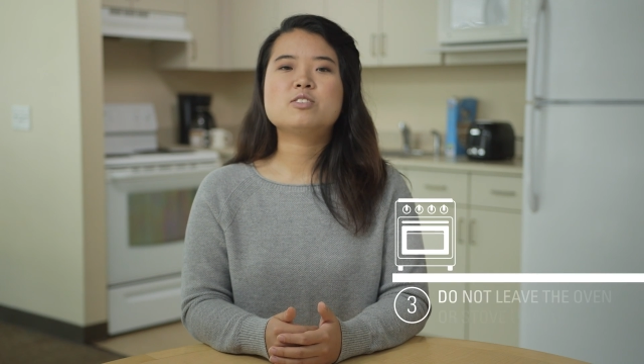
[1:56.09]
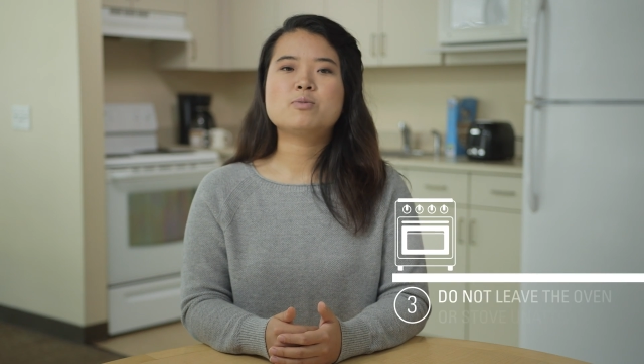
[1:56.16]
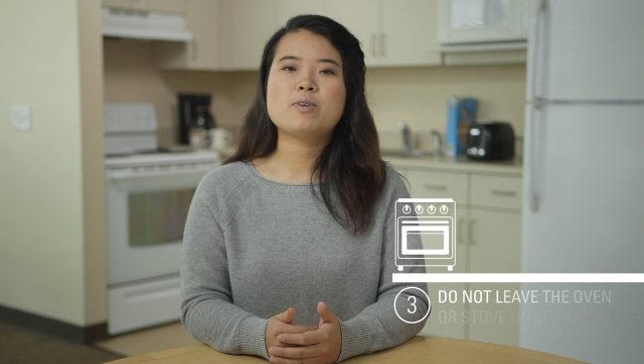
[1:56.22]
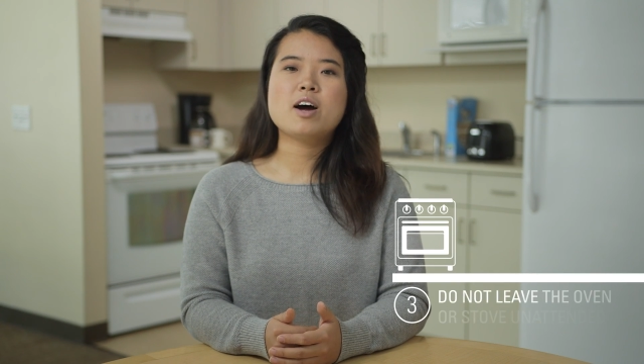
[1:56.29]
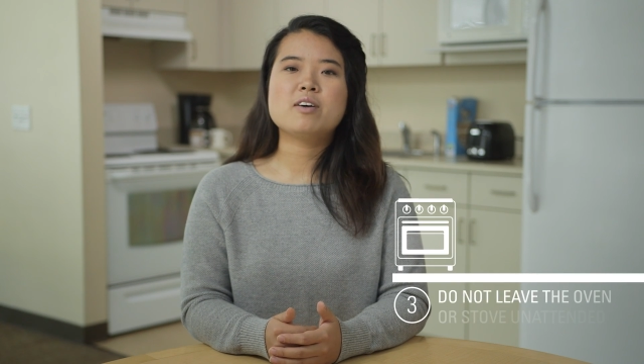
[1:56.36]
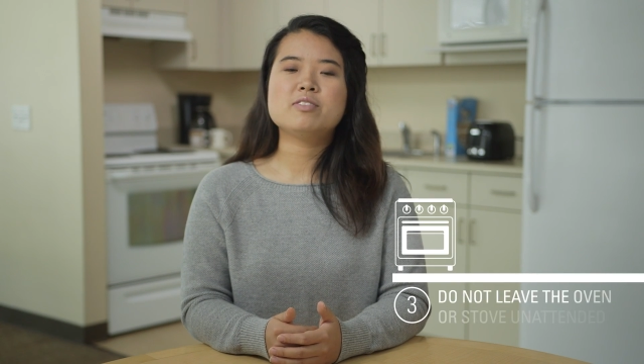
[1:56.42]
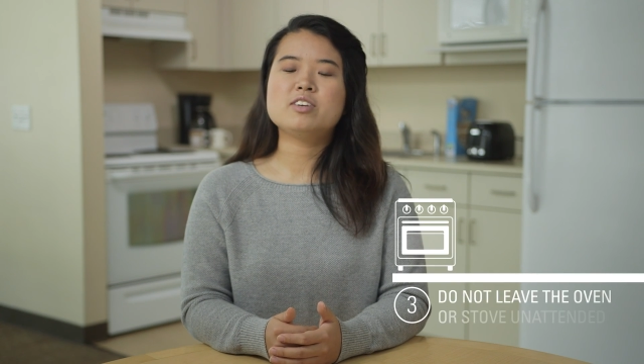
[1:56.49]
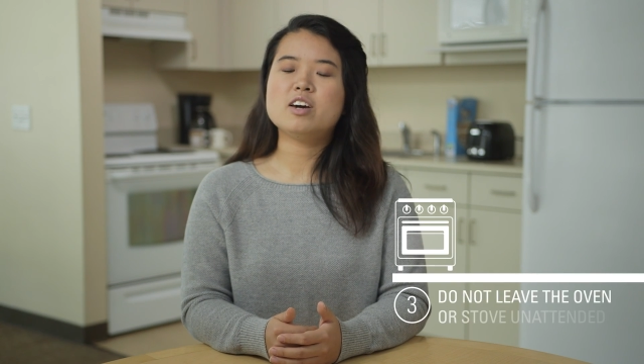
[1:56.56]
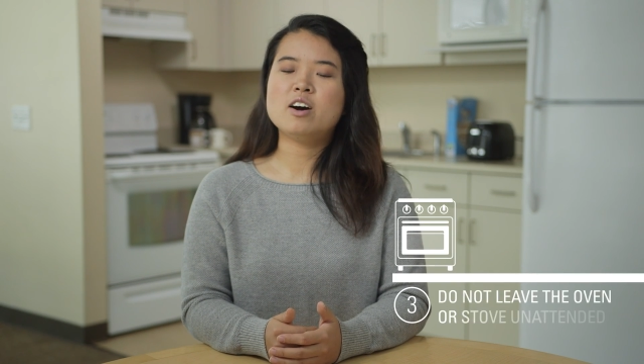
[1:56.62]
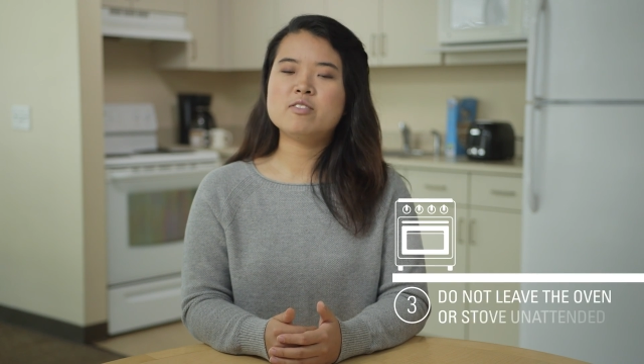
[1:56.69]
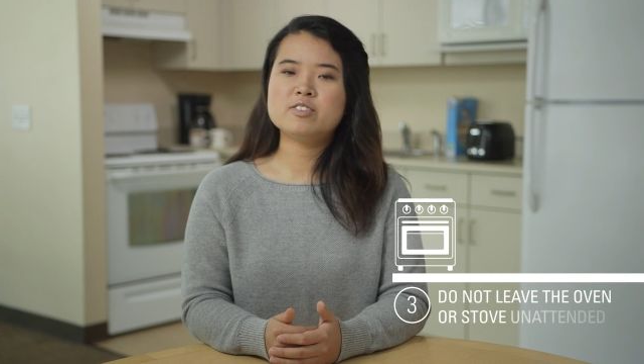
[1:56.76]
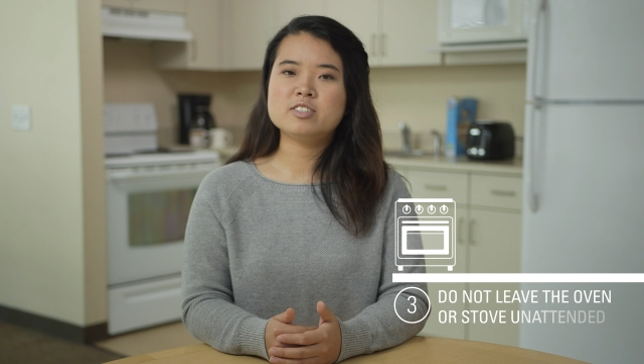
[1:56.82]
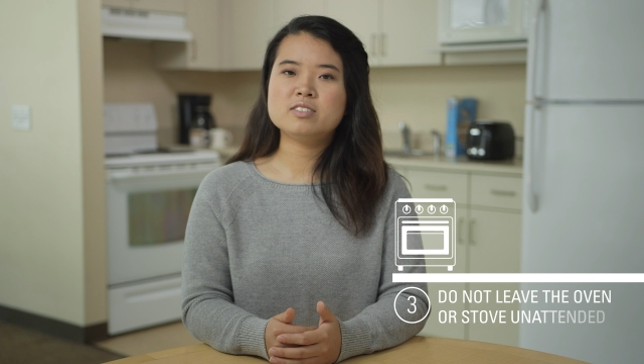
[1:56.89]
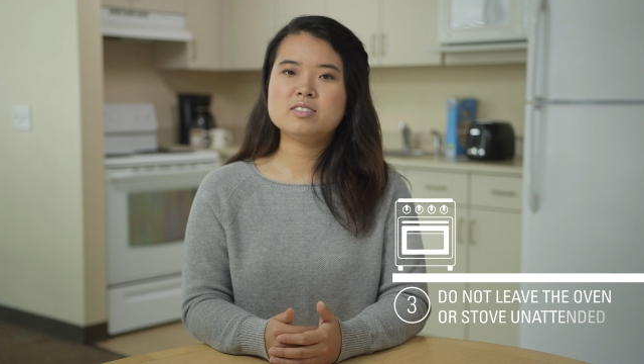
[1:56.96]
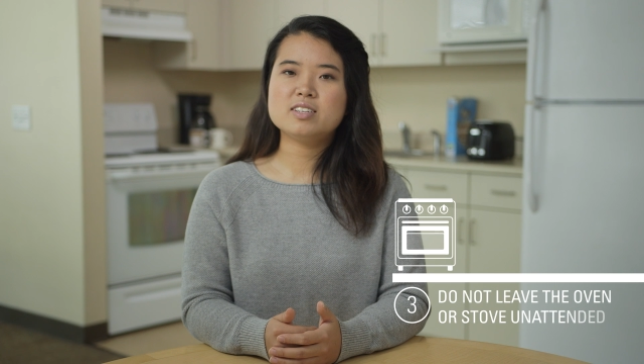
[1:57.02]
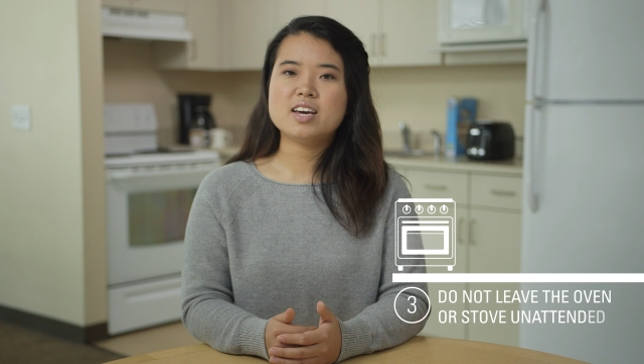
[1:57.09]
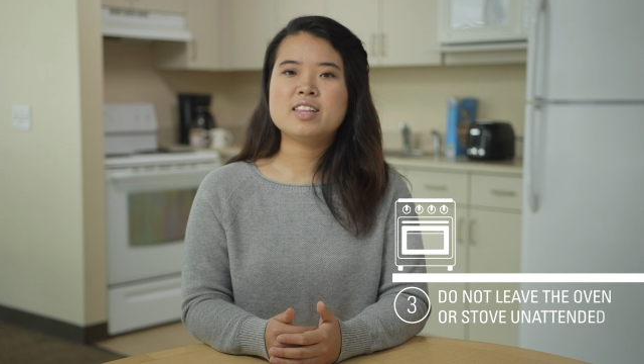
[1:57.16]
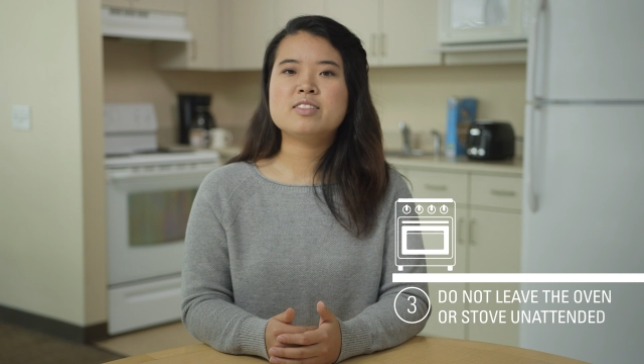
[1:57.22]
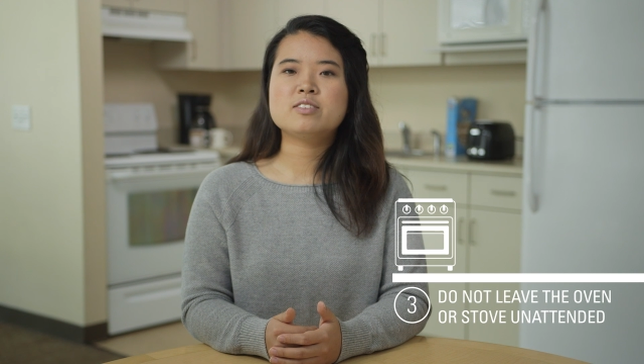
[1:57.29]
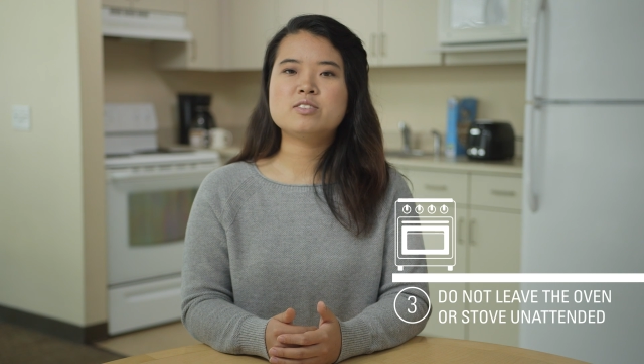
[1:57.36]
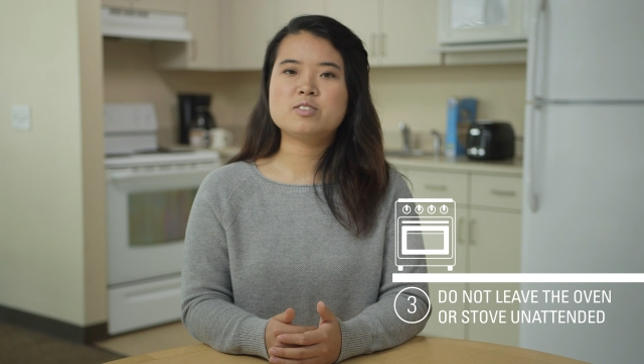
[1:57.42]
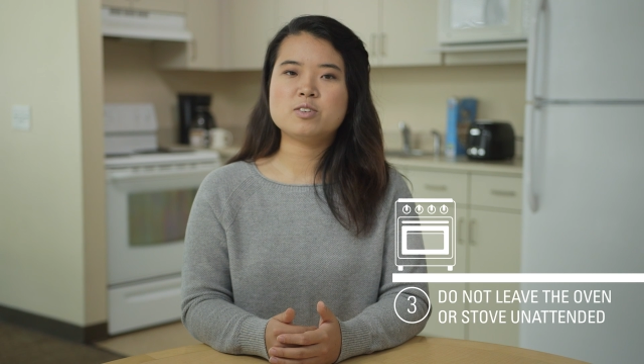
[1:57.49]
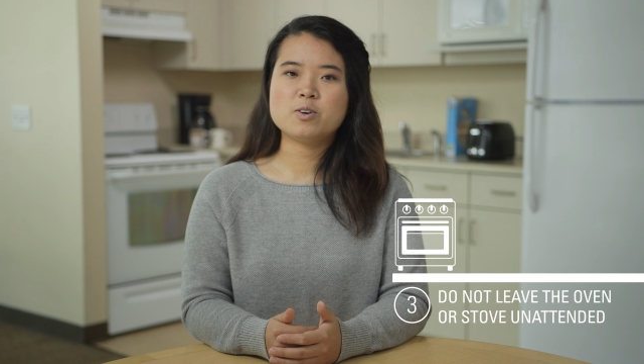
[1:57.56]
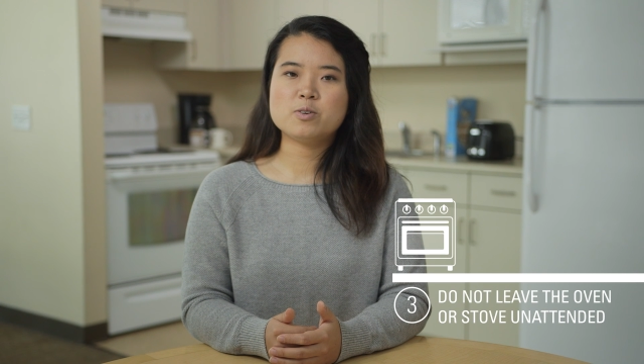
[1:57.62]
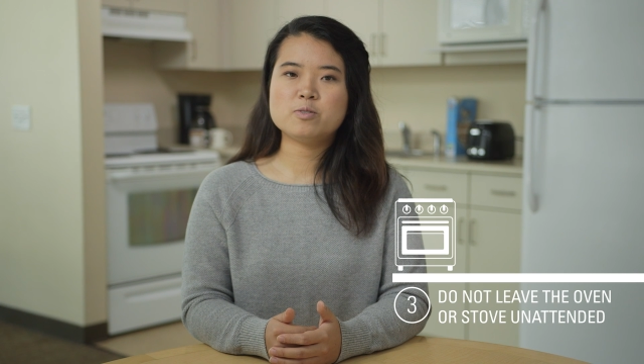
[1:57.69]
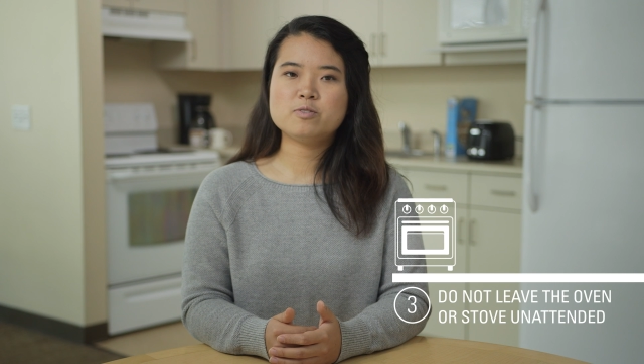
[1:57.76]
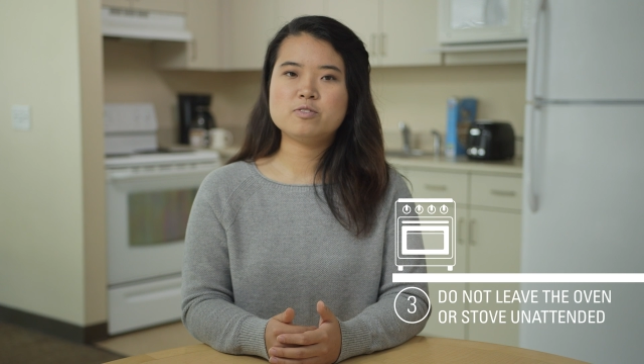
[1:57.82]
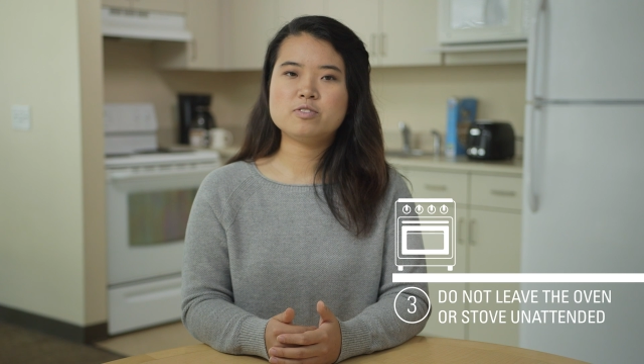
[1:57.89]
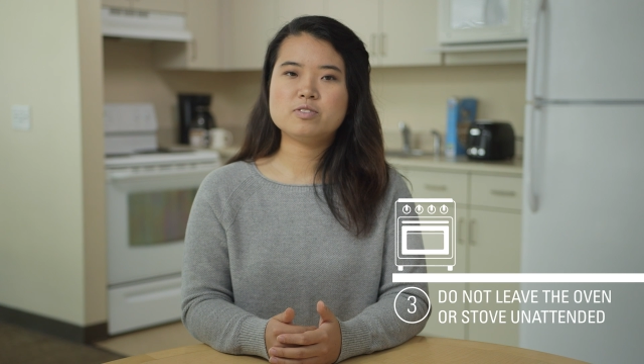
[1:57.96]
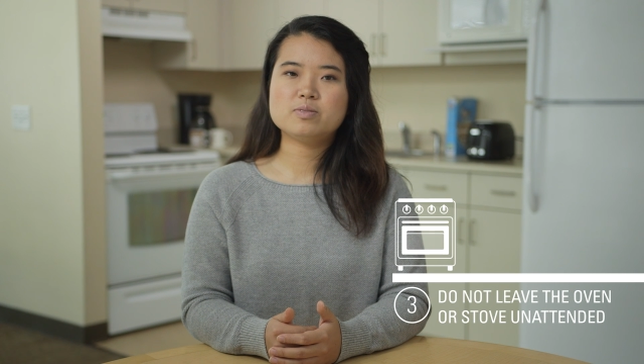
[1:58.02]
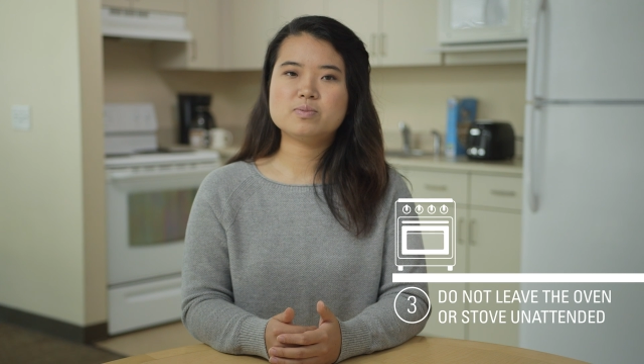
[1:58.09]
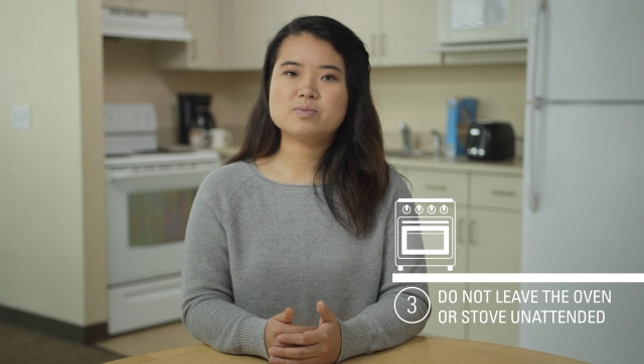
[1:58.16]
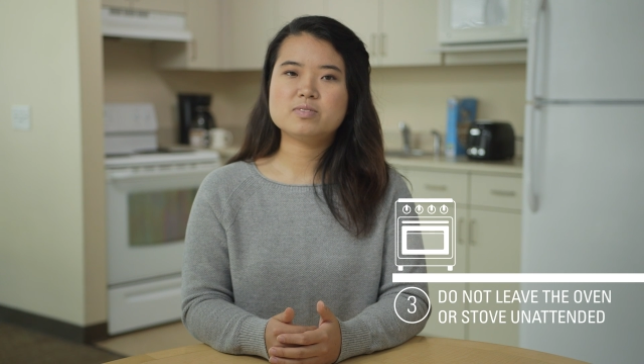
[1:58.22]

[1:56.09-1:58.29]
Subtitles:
around the oven and the stove.